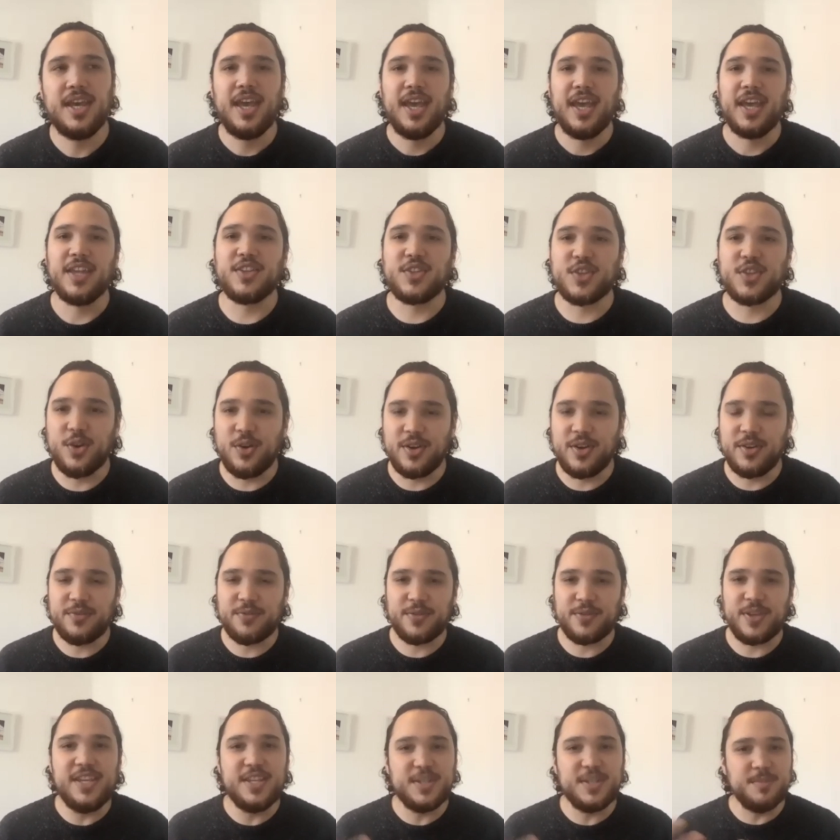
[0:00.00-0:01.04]
and so if
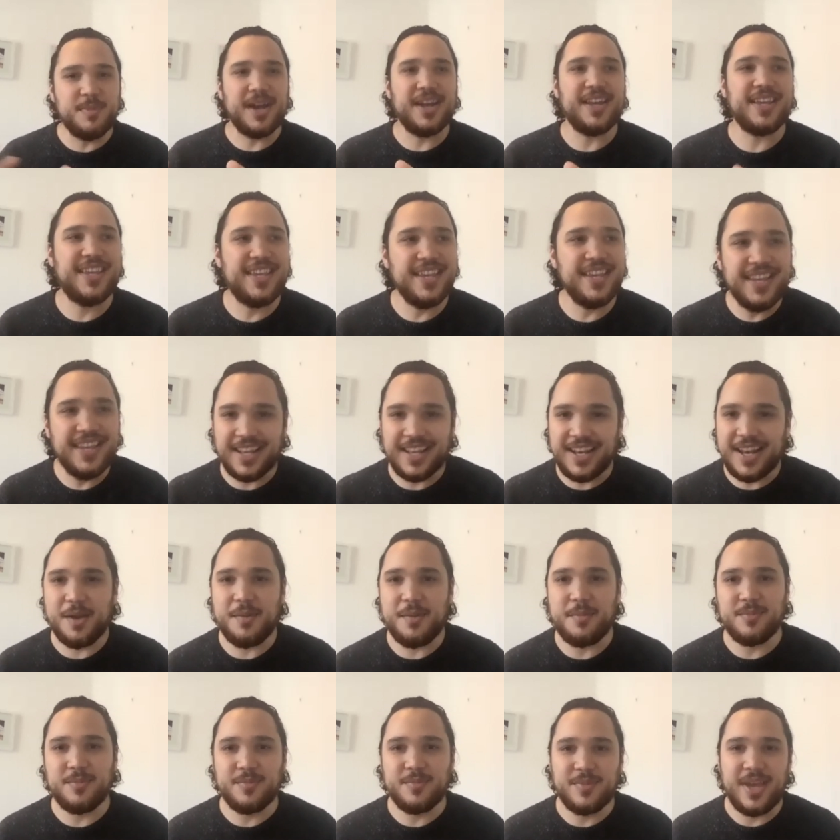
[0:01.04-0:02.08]
he's my king and
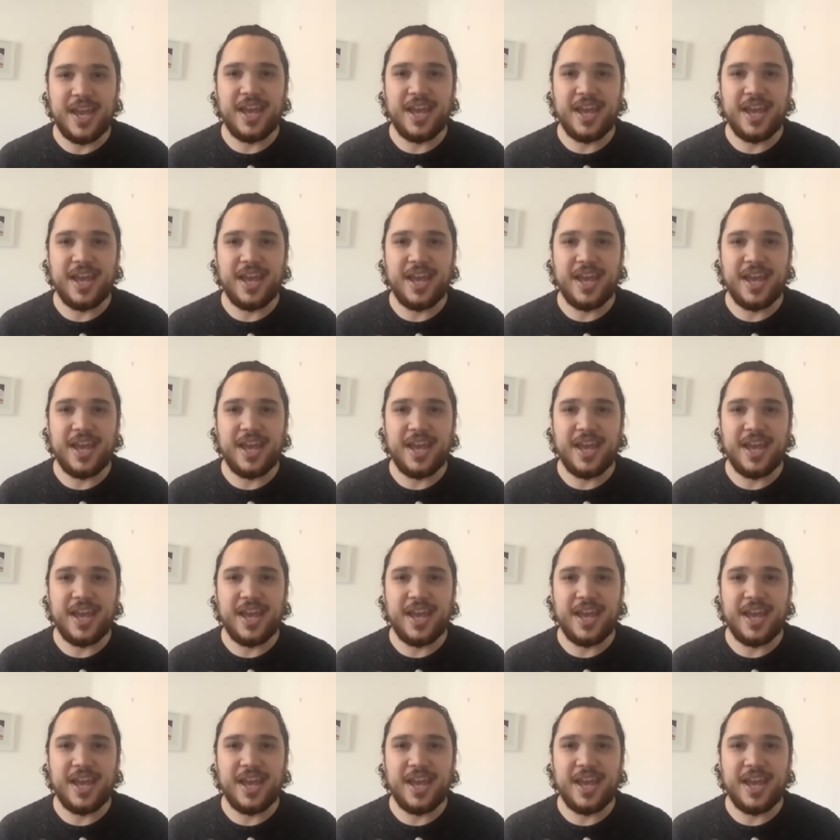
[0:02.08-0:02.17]
I'm